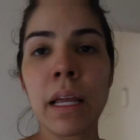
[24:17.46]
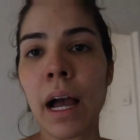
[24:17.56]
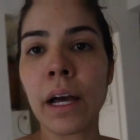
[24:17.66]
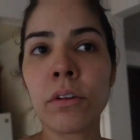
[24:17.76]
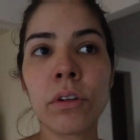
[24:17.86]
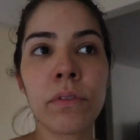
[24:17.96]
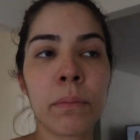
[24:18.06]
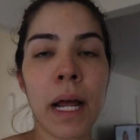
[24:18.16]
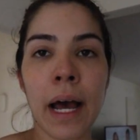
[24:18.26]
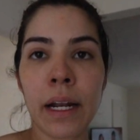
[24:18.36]
And yeah, I don't know if
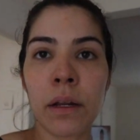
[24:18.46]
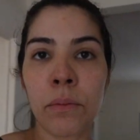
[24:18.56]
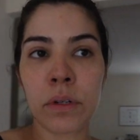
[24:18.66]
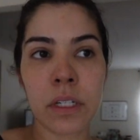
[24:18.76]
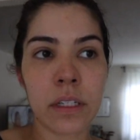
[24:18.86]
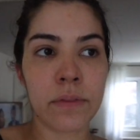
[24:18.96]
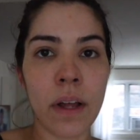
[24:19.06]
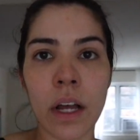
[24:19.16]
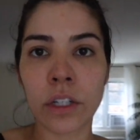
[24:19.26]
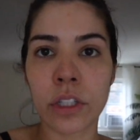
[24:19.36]
I'm going to add any more to this
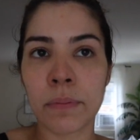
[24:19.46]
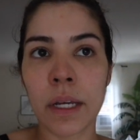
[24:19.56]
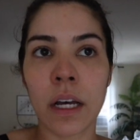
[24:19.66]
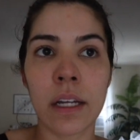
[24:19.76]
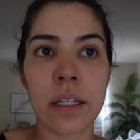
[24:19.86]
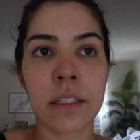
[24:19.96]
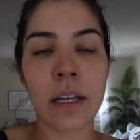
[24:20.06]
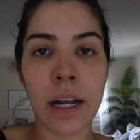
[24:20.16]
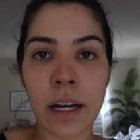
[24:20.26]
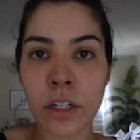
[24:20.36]
vlog just
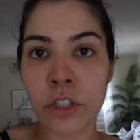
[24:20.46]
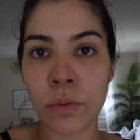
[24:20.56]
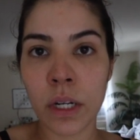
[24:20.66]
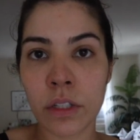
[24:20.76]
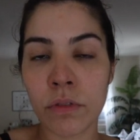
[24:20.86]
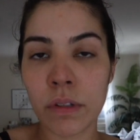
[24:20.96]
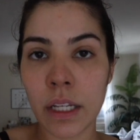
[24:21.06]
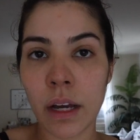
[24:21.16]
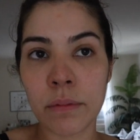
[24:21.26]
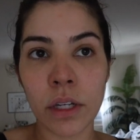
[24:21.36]
because I kind of just wanted to
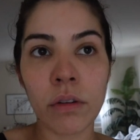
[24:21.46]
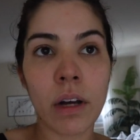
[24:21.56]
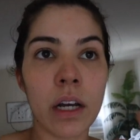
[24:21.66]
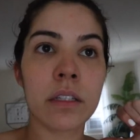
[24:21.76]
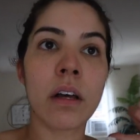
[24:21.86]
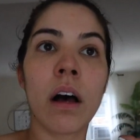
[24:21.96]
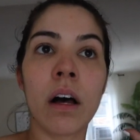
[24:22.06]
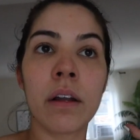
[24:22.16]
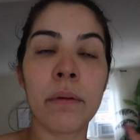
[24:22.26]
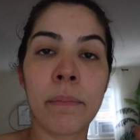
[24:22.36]
really update you guys
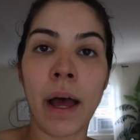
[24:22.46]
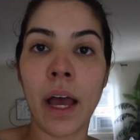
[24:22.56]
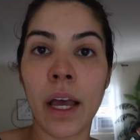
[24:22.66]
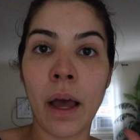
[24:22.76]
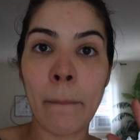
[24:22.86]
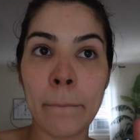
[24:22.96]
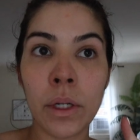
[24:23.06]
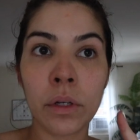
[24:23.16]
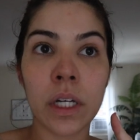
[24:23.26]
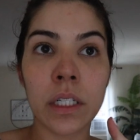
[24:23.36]
on my
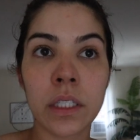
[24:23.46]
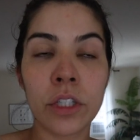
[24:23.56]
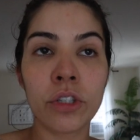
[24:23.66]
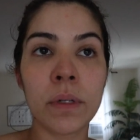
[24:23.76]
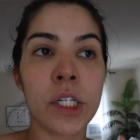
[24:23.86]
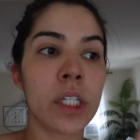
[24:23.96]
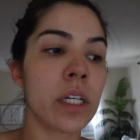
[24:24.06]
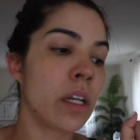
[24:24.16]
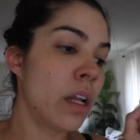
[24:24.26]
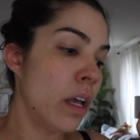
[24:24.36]
milk
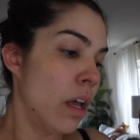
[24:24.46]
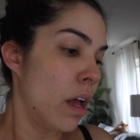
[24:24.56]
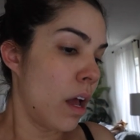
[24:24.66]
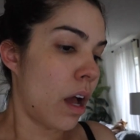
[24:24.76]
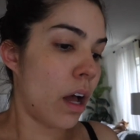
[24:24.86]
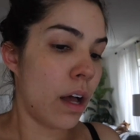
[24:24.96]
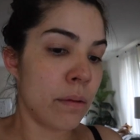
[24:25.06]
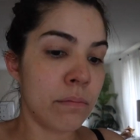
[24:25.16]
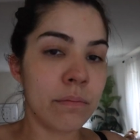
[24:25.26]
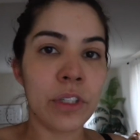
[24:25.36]
situation.
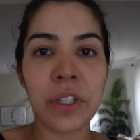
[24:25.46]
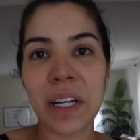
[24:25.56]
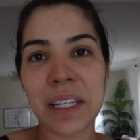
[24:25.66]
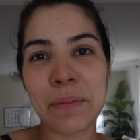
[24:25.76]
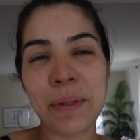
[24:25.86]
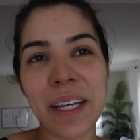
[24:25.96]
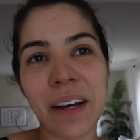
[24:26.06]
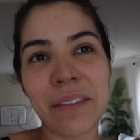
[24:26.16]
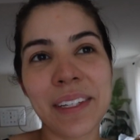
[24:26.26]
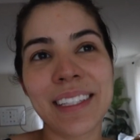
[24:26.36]
Um, show you guys P
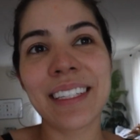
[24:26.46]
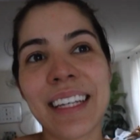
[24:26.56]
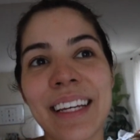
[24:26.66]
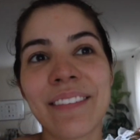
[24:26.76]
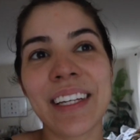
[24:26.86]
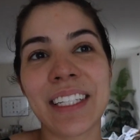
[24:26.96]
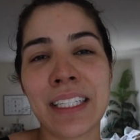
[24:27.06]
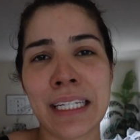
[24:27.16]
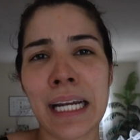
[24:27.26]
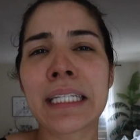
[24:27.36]
obviously because
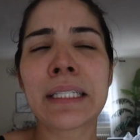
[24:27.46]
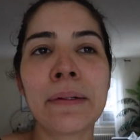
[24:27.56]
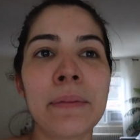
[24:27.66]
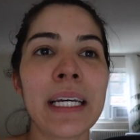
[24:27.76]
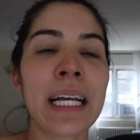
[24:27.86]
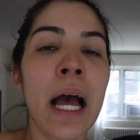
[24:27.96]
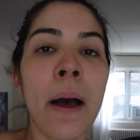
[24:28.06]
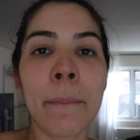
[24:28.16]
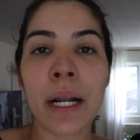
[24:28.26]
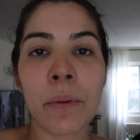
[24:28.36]
she's getting so big.
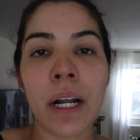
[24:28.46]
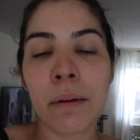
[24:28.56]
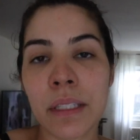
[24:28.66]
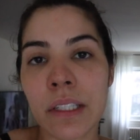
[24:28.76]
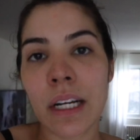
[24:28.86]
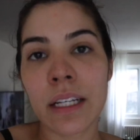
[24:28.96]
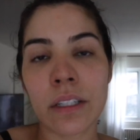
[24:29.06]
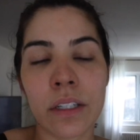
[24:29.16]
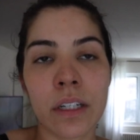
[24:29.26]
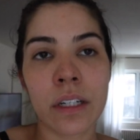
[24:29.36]
But I want to update you guys
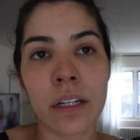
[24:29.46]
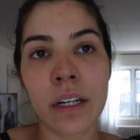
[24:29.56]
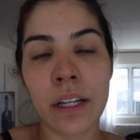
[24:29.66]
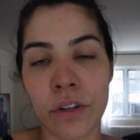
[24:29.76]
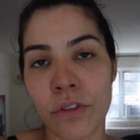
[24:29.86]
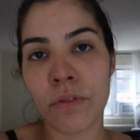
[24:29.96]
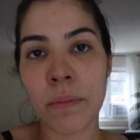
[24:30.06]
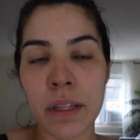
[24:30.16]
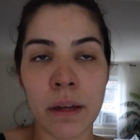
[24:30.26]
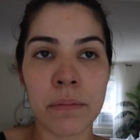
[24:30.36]
on her in her three
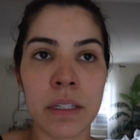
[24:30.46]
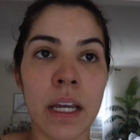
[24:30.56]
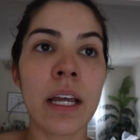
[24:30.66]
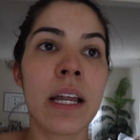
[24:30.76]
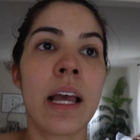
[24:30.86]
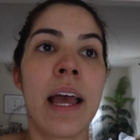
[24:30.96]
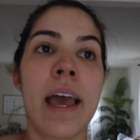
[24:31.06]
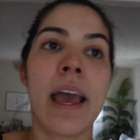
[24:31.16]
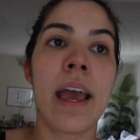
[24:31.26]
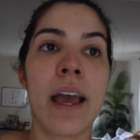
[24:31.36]
month update.
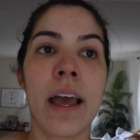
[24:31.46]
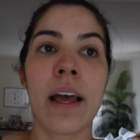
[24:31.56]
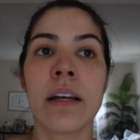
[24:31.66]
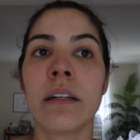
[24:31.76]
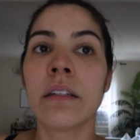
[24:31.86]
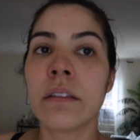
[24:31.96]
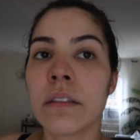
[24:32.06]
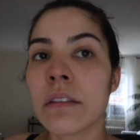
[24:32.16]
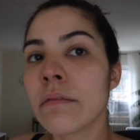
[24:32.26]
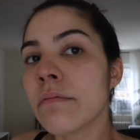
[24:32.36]

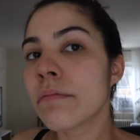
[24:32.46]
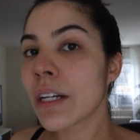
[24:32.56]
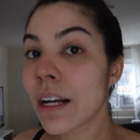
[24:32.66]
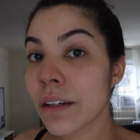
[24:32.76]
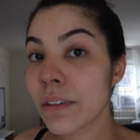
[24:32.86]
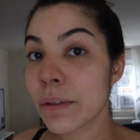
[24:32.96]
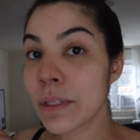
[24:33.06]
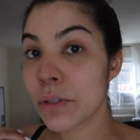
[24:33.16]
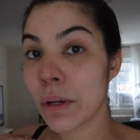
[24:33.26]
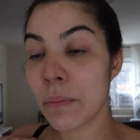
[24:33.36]
And we're not going to really
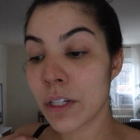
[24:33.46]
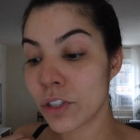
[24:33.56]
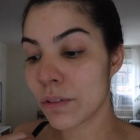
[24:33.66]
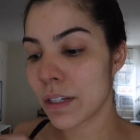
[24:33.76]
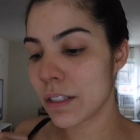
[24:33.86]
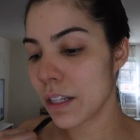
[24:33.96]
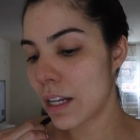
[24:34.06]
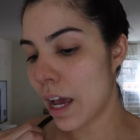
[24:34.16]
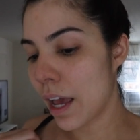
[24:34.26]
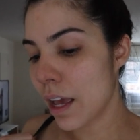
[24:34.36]
be doing much the rest of the
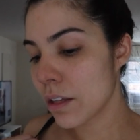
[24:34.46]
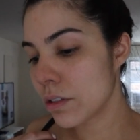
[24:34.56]
day.